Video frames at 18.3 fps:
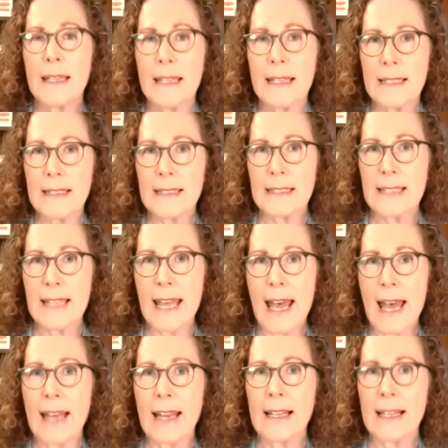is
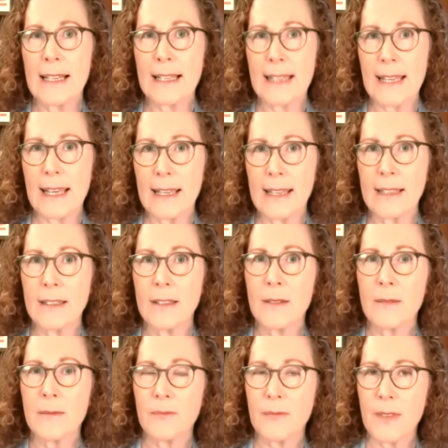that, again,
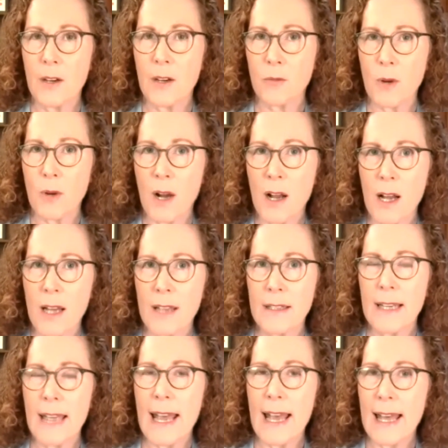
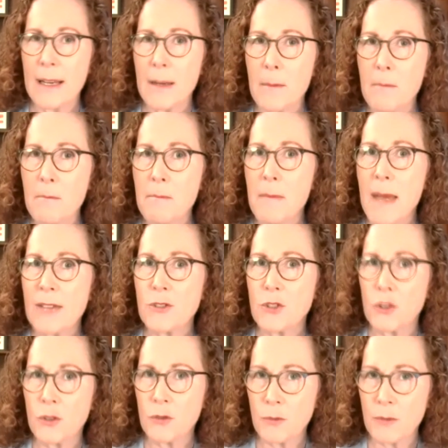Iran had a
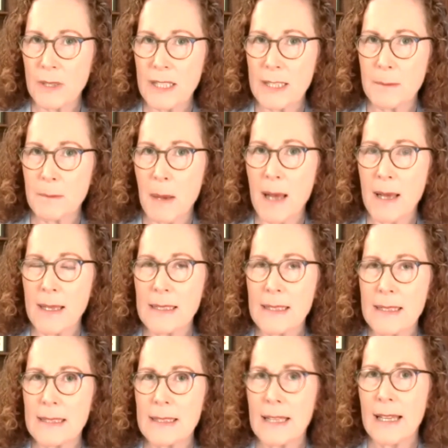measured
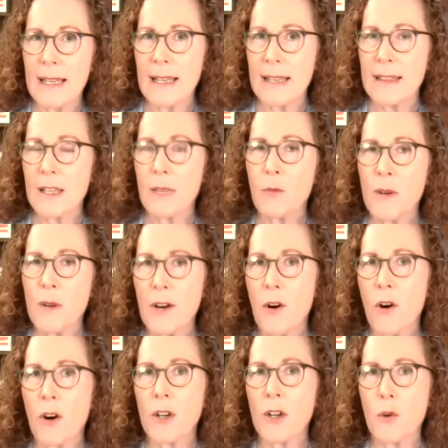response, that we
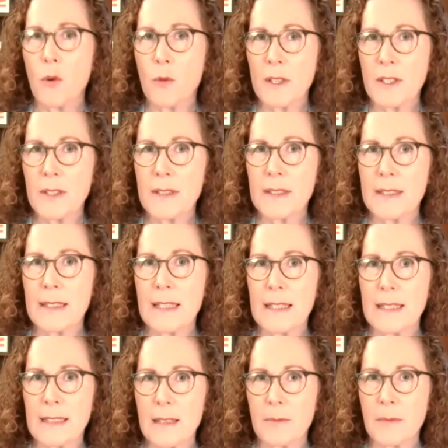aren't going to
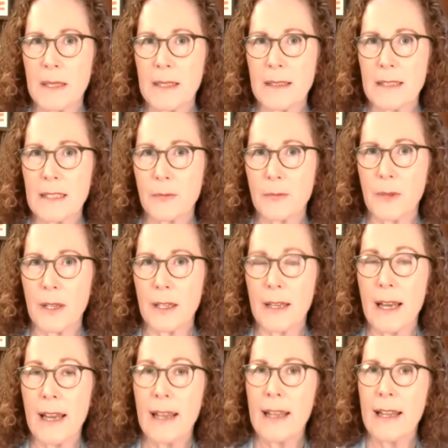see something
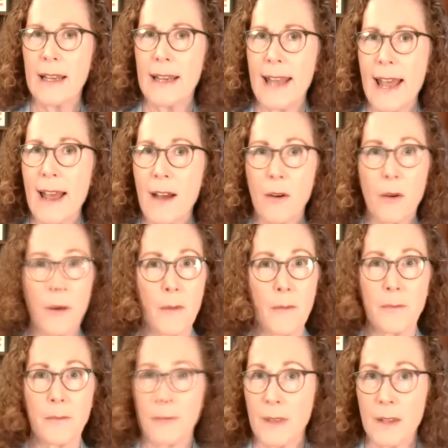different. Now,
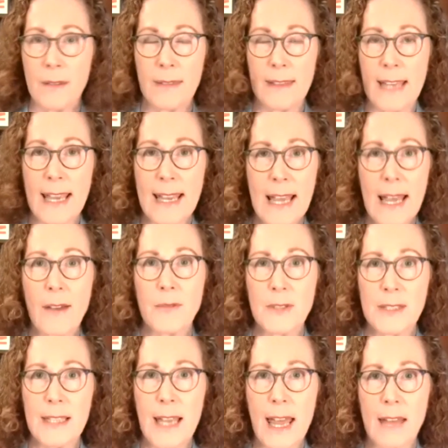they have
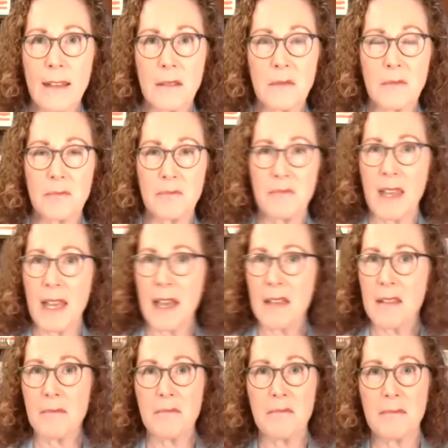said
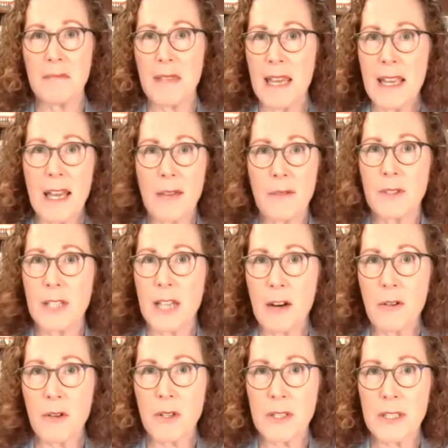that they have
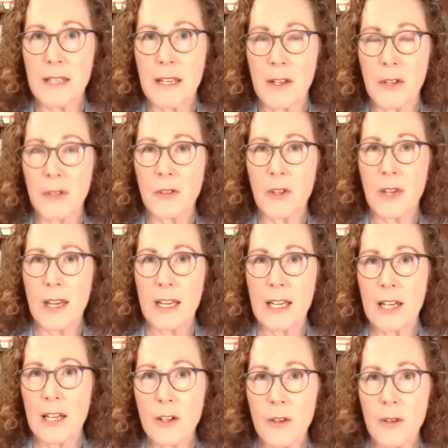terror cells
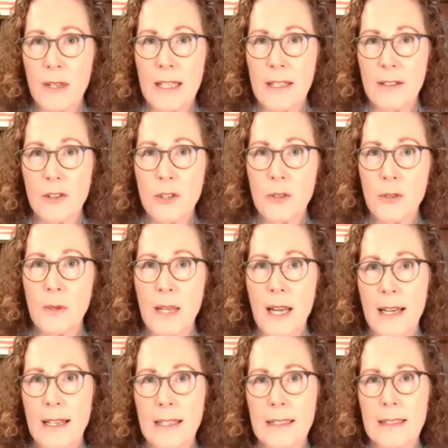here in the
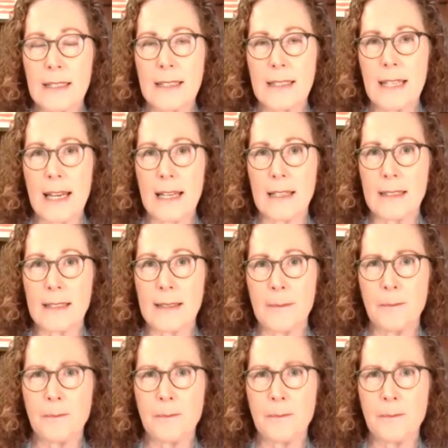United States.